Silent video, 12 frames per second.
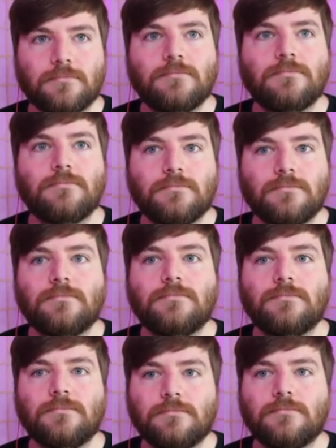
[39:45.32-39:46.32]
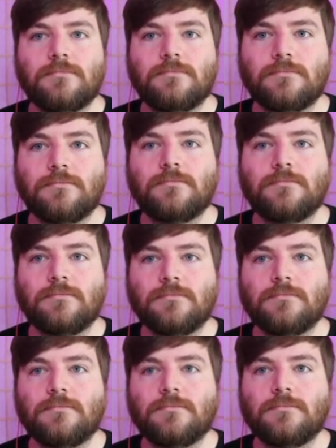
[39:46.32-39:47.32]

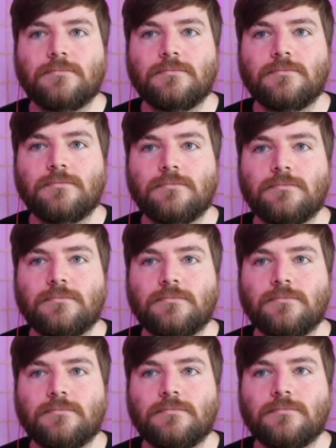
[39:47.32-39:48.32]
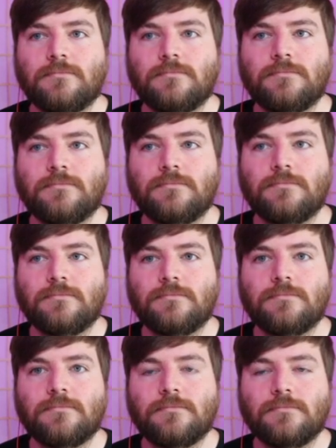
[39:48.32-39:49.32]

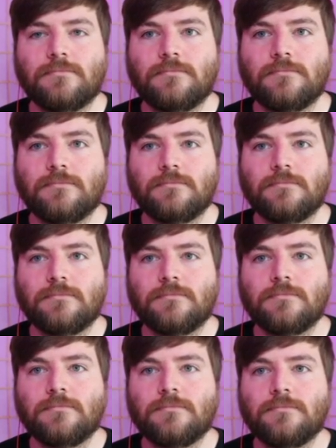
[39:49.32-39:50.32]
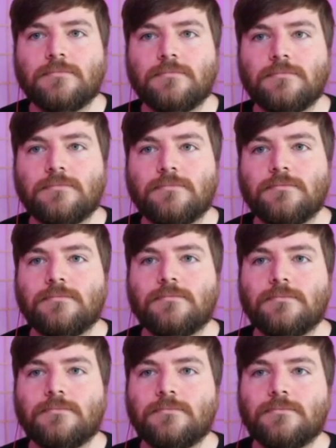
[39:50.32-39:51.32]

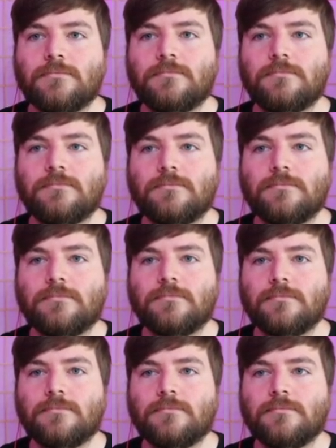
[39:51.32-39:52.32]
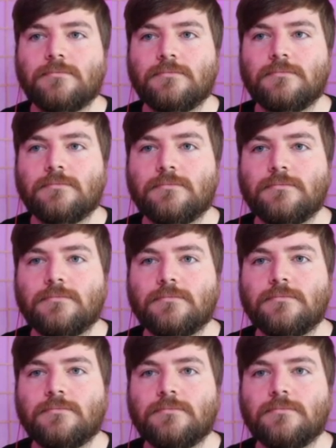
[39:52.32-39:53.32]
[no speech]